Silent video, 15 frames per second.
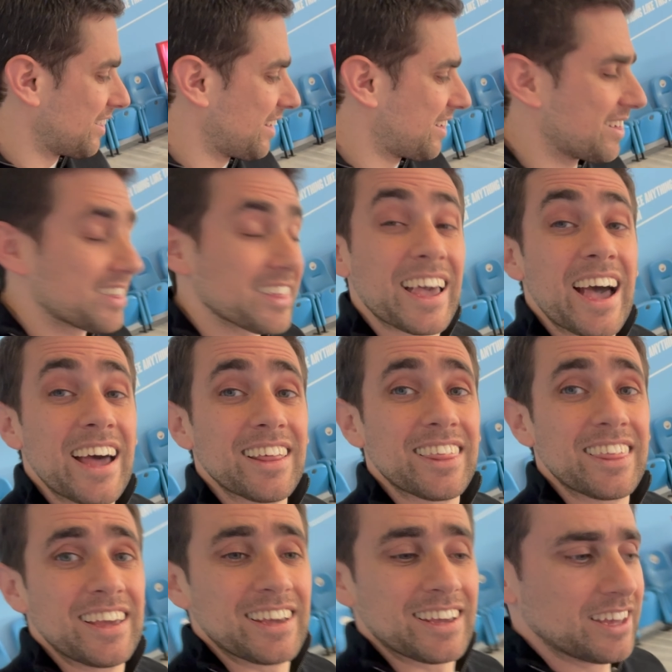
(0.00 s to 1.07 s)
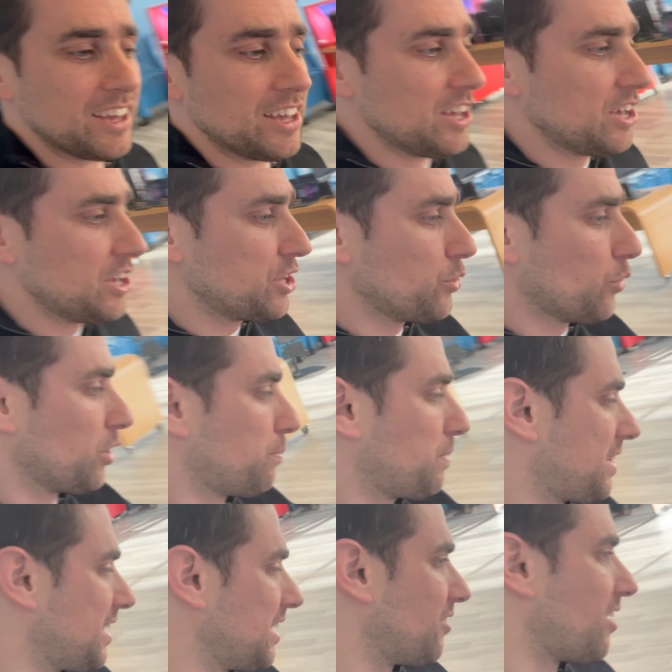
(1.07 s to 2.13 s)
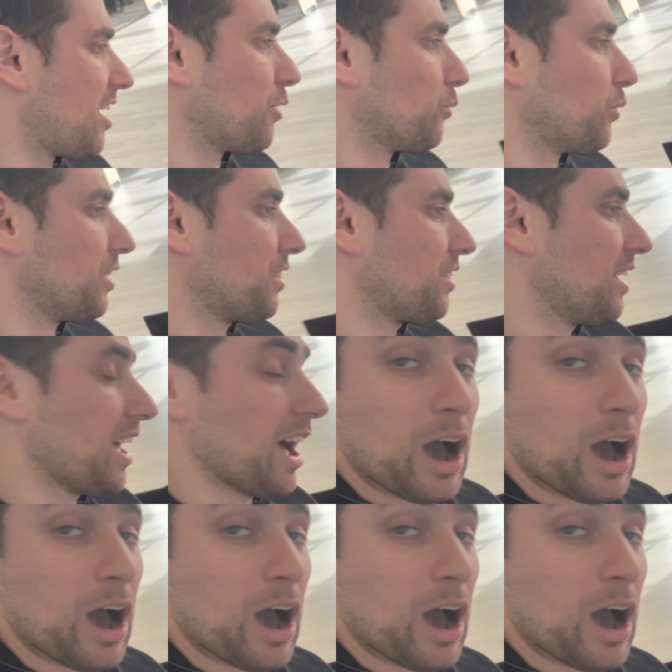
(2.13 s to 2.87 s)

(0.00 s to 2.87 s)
this is the kind of thing you want to be seen around with.